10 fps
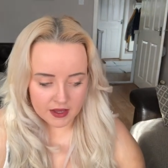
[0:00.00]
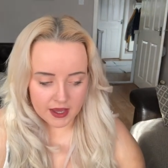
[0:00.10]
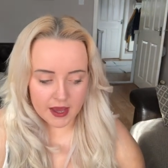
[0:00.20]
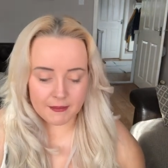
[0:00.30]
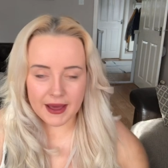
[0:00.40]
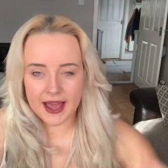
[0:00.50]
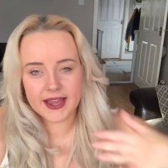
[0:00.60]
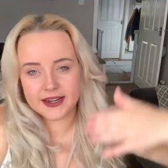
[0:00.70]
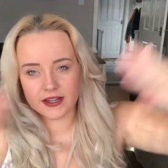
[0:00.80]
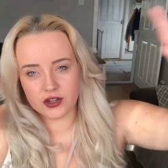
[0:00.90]
Yeah, in my
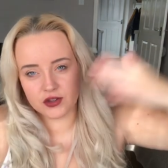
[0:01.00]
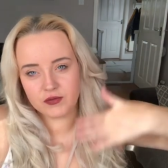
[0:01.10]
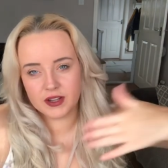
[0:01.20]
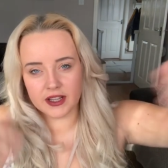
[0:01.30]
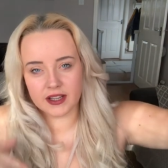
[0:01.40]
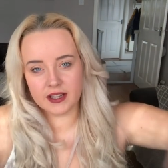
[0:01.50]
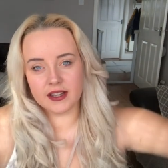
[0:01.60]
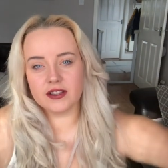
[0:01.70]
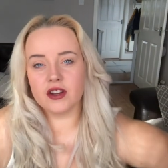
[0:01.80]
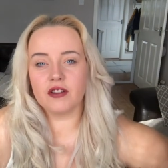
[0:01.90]
head it doesn't really
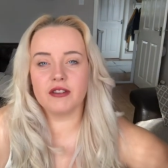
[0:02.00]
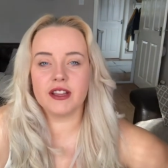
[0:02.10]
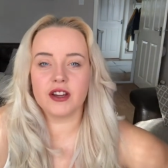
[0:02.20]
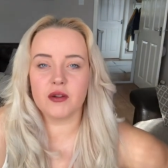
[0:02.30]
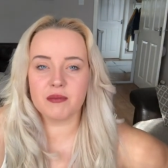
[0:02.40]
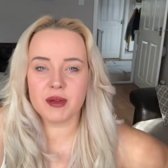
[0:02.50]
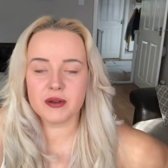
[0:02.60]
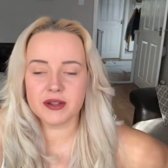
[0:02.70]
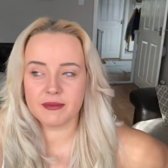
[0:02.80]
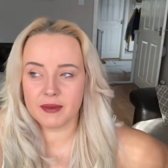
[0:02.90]
it's not really
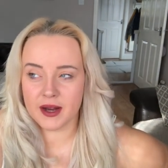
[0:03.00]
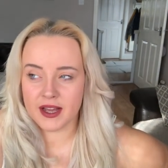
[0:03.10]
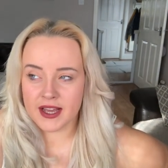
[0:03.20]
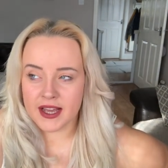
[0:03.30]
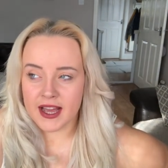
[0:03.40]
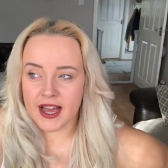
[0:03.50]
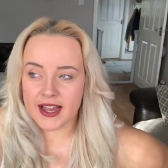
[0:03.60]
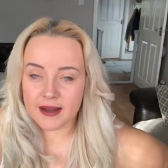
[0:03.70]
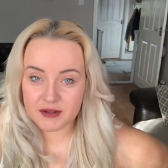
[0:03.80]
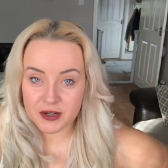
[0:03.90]
computing, but
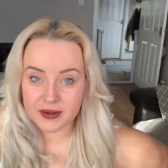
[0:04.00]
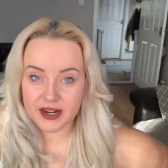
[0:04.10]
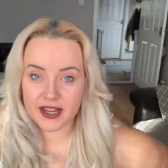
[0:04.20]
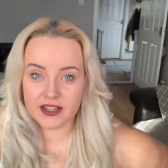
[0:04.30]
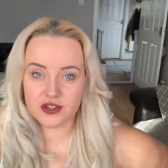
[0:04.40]
I am doing it.